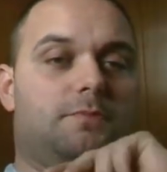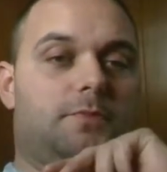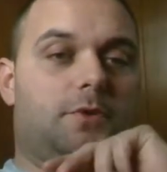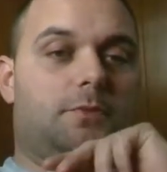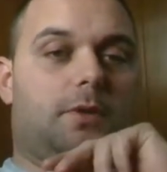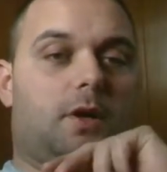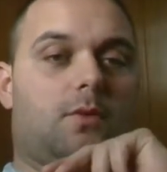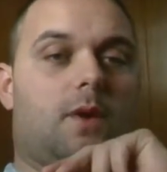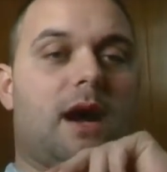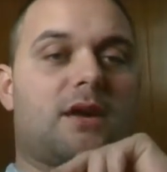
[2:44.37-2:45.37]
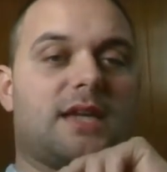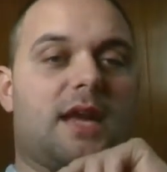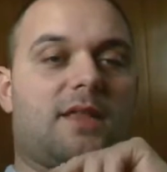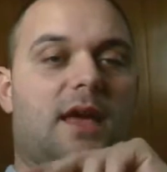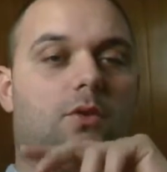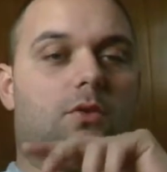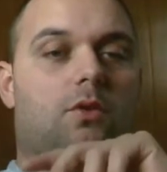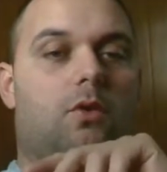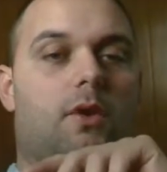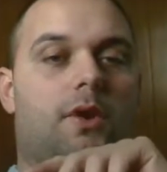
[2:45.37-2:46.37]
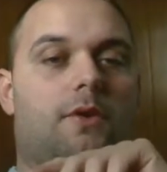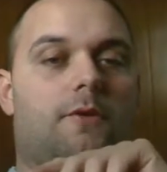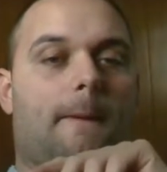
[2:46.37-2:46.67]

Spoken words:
new plug wires out of that old coil